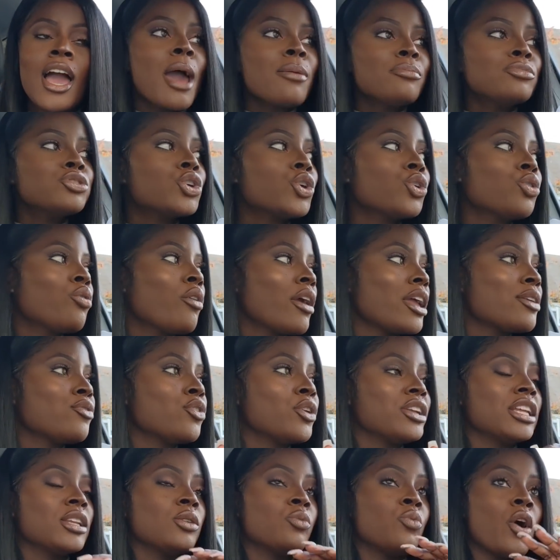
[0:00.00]
I'm so
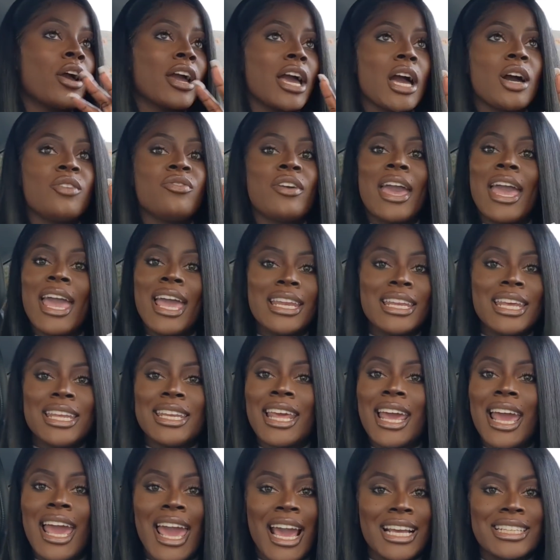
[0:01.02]
grateful it didn't work out of any of
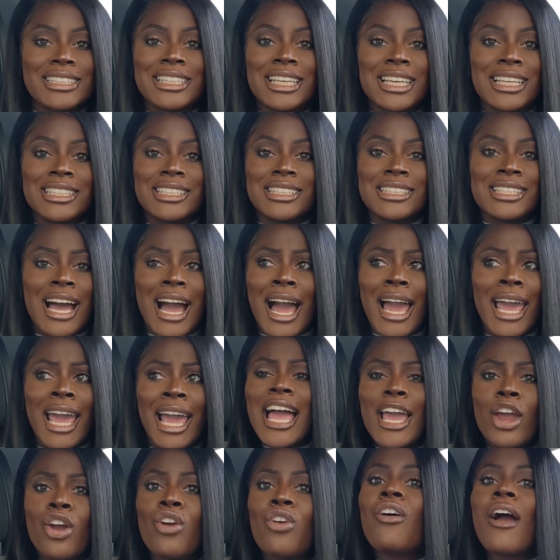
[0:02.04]
the exes that
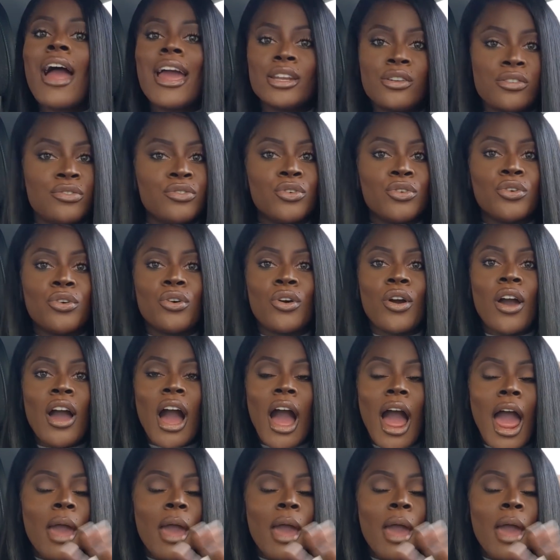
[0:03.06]
I cried for.